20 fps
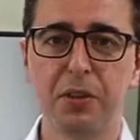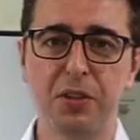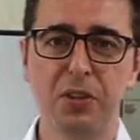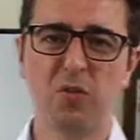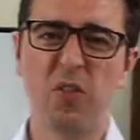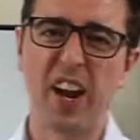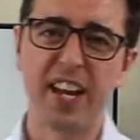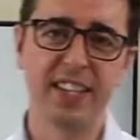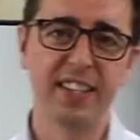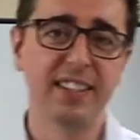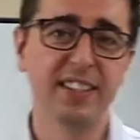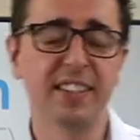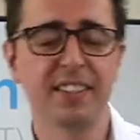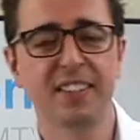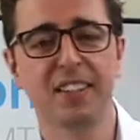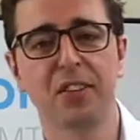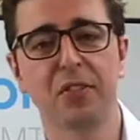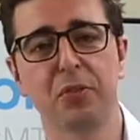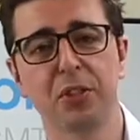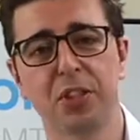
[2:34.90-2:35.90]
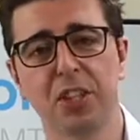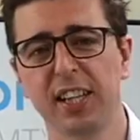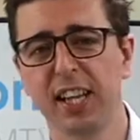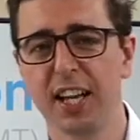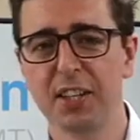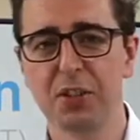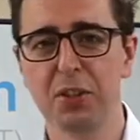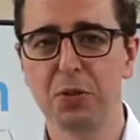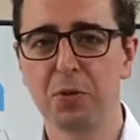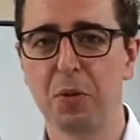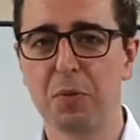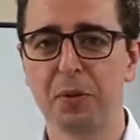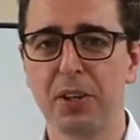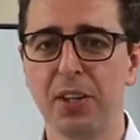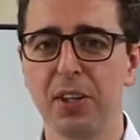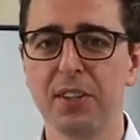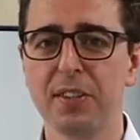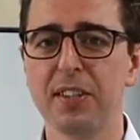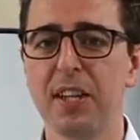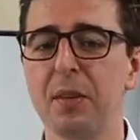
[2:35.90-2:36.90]
to reds and stuff, which clashes with my
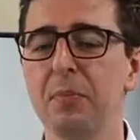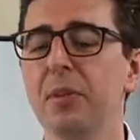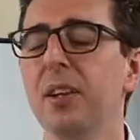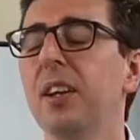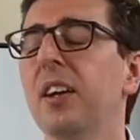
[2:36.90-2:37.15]
con scheme.